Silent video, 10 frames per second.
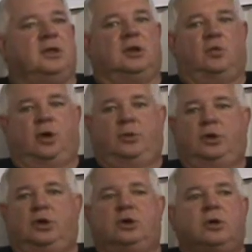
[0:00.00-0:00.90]
What are
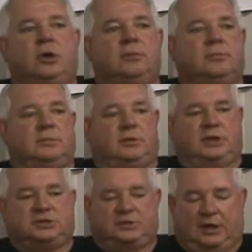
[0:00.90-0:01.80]
we doing? And
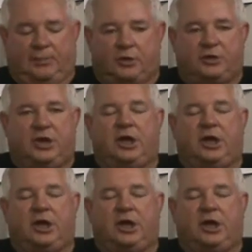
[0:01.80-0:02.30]
I said, I'm going to